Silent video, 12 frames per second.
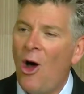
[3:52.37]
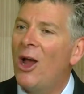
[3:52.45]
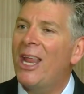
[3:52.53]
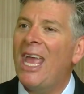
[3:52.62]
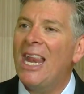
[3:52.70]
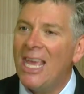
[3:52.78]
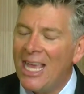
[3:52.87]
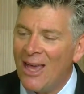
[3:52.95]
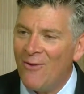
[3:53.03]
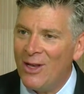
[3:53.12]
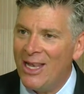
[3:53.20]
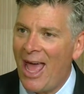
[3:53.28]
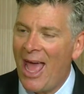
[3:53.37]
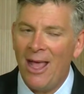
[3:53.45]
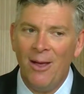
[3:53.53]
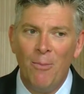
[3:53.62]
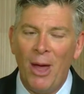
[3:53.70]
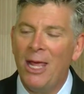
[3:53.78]
On any given
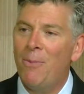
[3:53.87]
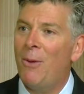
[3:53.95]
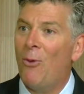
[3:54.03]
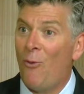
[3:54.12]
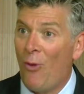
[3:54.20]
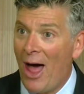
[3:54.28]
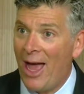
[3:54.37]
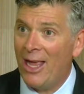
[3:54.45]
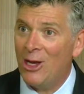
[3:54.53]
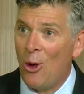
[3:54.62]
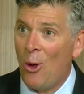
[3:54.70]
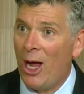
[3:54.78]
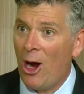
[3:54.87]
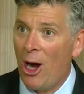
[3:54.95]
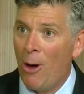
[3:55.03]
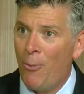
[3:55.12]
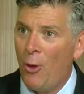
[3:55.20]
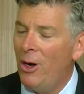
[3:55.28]
day, many people fly into O'Hare
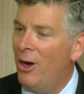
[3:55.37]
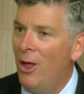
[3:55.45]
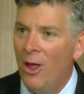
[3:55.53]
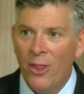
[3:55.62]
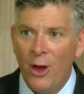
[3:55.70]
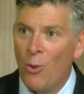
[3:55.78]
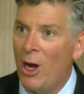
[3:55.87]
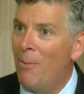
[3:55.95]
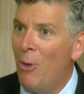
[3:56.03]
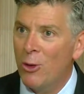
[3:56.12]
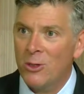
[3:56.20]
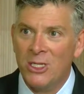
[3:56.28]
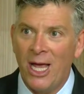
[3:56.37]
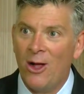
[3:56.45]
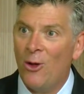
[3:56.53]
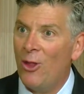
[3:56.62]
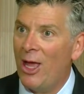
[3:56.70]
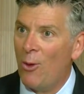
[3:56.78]
Airport they rent a
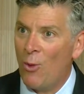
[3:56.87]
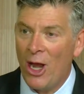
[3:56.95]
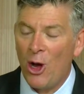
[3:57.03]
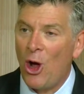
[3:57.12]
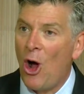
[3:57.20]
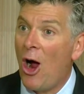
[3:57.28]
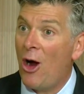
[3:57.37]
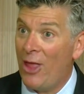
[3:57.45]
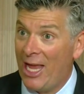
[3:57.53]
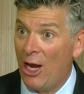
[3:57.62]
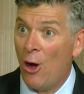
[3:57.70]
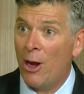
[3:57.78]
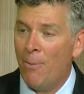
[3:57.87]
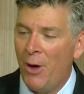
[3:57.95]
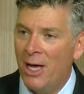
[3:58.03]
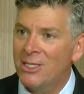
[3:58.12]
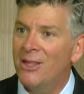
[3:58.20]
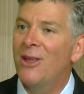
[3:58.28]
motorcycle, they rent a car, they get on a
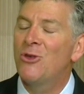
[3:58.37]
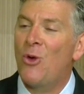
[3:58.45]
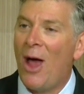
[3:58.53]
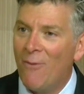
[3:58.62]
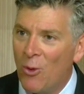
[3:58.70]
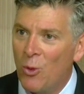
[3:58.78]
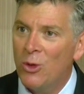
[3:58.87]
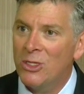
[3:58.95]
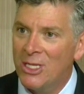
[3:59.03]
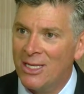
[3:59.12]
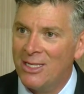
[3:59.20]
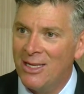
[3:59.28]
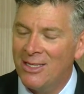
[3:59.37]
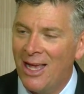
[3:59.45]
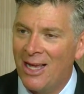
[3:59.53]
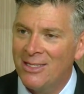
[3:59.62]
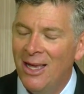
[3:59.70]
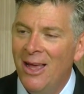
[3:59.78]
bus, and they travel Route
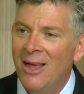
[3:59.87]
66.